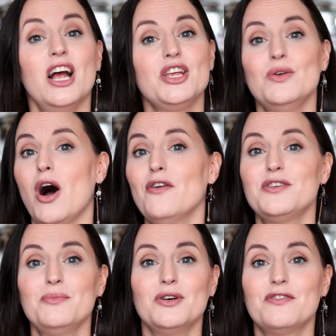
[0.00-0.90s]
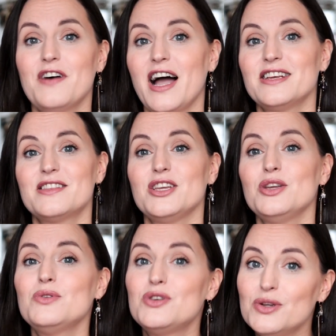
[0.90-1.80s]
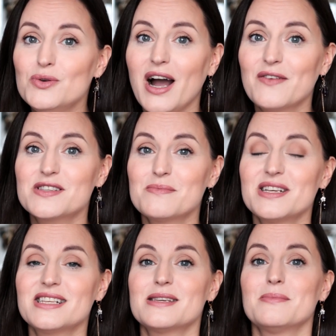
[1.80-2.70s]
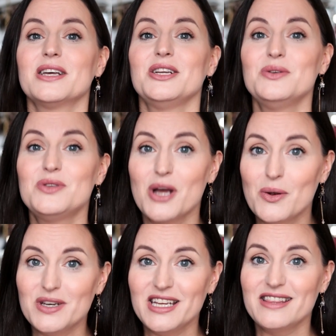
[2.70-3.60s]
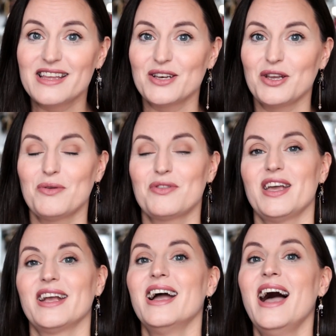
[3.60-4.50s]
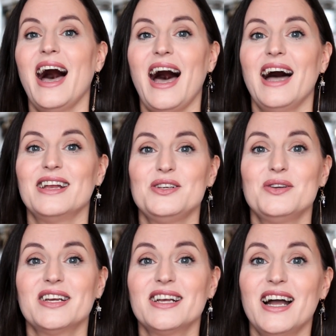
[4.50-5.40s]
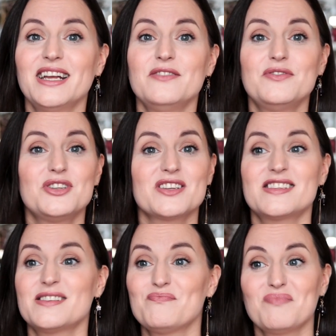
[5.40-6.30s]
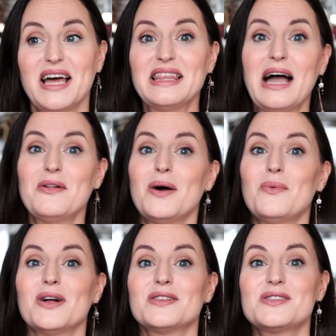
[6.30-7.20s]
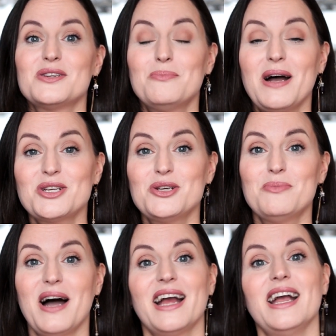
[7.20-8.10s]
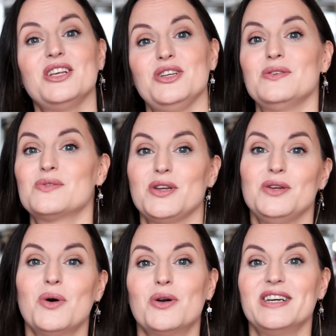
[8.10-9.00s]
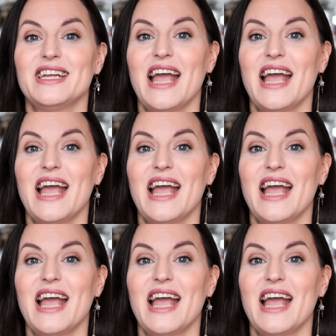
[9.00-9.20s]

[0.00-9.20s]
you often will find that you do have something similar. You don't need that new thing, and you can kind of just allow that one to pass you by and use what you already